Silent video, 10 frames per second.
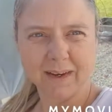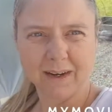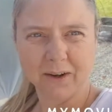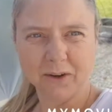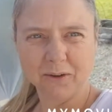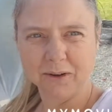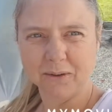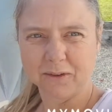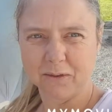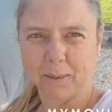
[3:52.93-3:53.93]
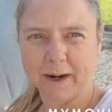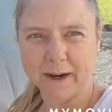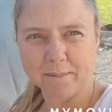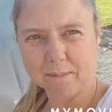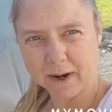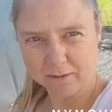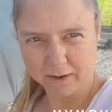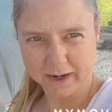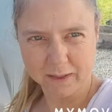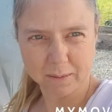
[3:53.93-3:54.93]
not spray
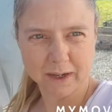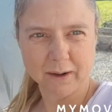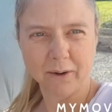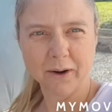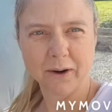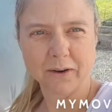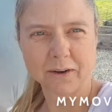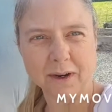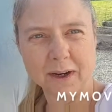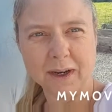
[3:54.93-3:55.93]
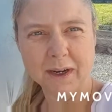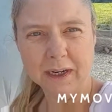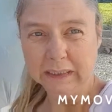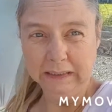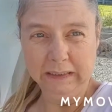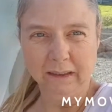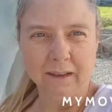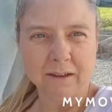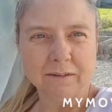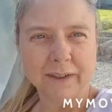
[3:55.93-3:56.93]
halfway down the bloody road.
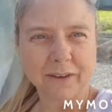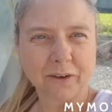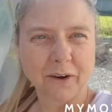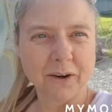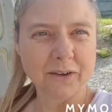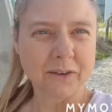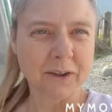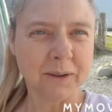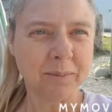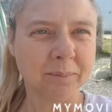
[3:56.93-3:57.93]
Fingers crossed.